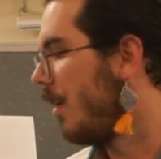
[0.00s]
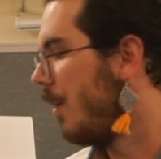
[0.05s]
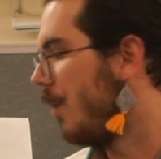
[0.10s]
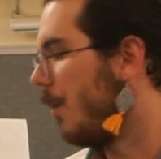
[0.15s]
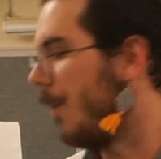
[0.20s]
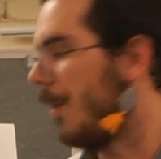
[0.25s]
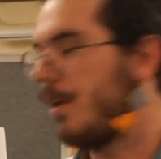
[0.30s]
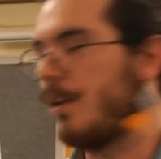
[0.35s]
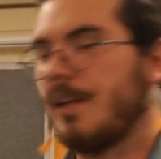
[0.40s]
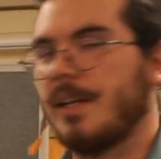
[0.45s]

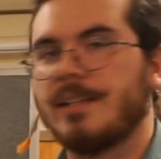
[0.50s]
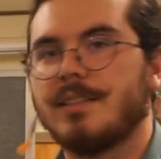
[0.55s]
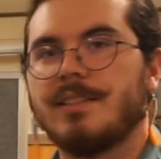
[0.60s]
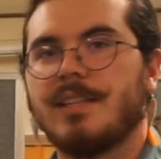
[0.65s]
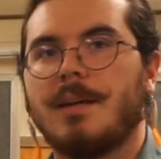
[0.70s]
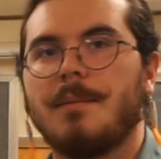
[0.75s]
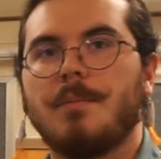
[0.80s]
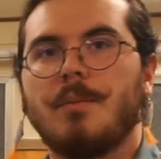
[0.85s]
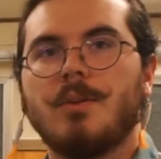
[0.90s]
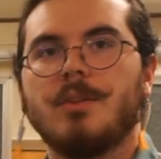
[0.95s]
We collect
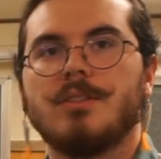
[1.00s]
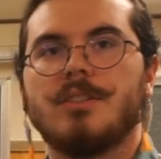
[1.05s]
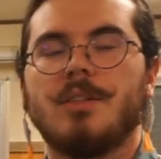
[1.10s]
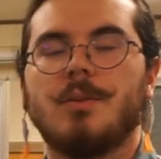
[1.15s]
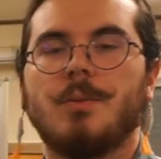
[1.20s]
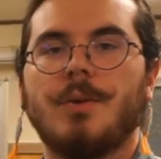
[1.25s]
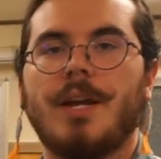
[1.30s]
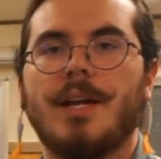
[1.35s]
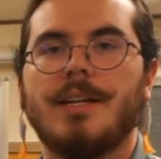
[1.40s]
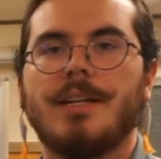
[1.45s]
samples and
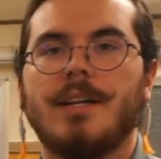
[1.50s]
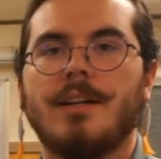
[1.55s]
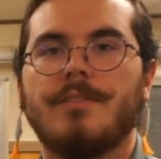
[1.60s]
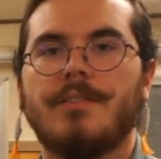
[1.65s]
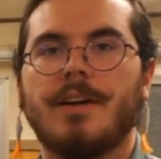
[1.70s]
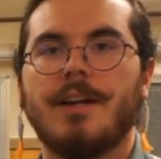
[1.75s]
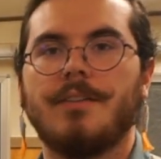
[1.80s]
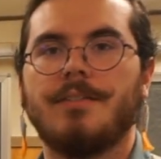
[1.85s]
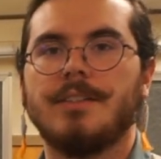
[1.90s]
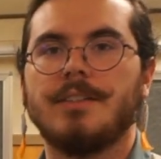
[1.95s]
we
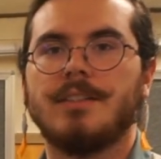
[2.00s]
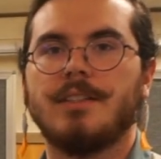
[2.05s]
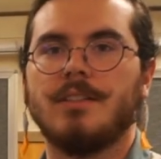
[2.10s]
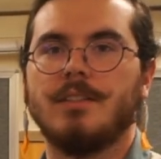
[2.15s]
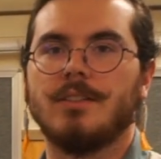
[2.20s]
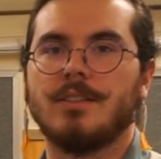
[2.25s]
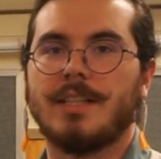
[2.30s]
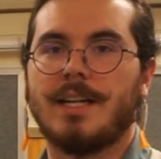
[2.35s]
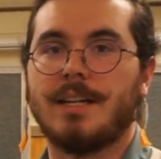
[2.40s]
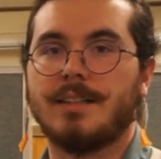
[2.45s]
identify every
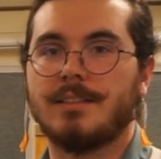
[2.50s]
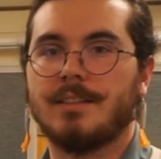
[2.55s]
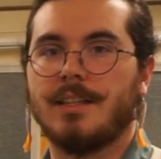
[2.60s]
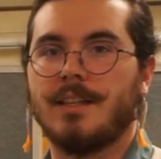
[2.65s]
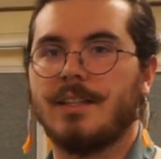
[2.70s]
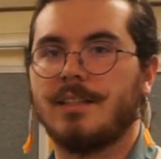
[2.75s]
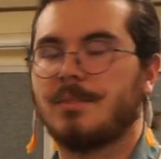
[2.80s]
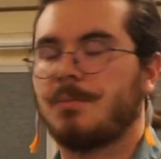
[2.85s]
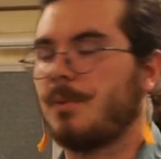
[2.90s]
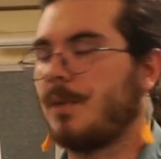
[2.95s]
single taxa
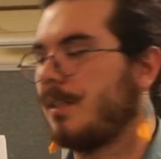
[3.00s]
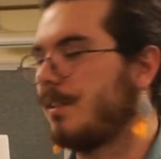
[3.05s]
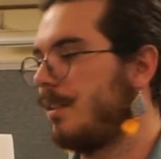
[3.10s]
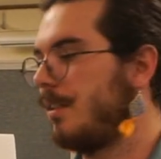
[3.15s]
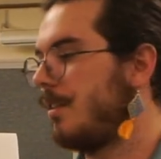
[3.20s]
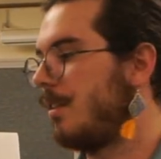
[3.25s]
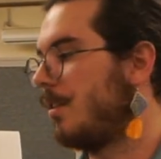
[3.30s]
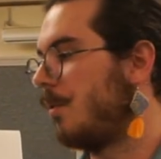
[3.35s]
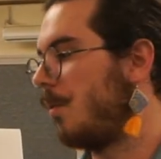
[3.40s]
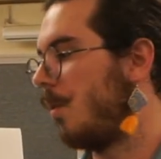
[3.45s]
that's present
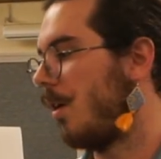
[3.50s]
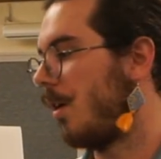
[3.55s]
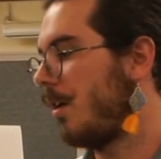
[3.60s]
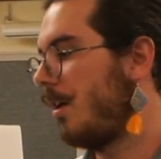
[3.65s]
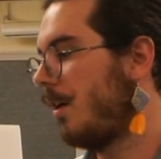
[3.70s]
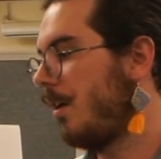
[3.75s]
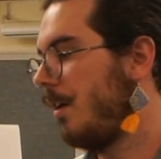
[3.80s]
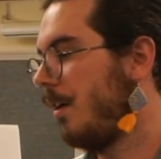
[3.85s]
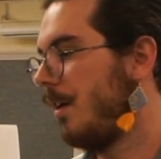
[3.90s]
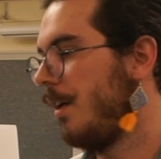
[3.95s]
in the water,